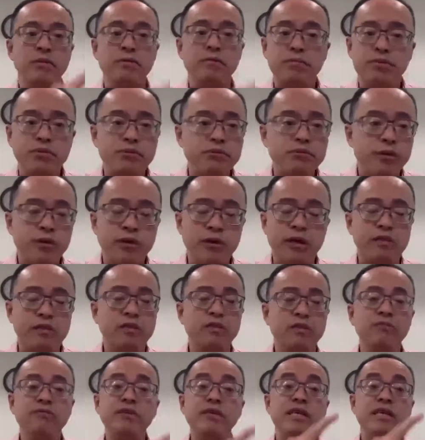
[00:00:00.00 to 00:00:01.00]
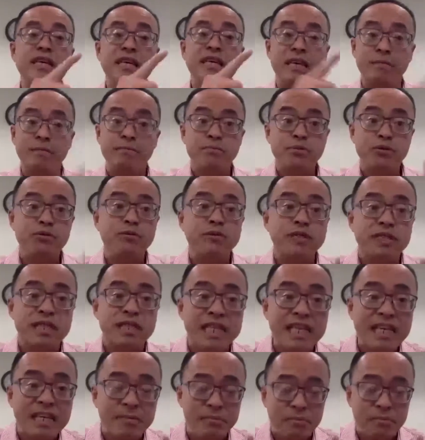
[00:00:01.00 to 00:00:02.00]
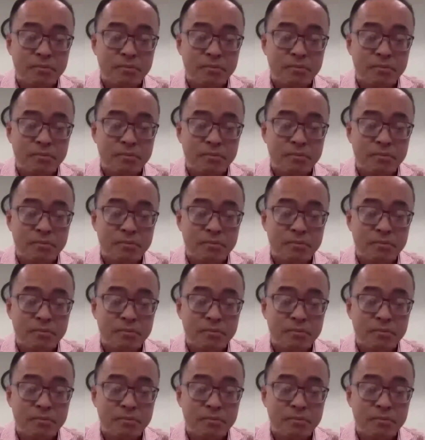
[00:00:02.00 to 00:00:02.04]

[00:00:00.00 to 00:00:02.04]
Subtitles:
Improve productivity, improve sleep.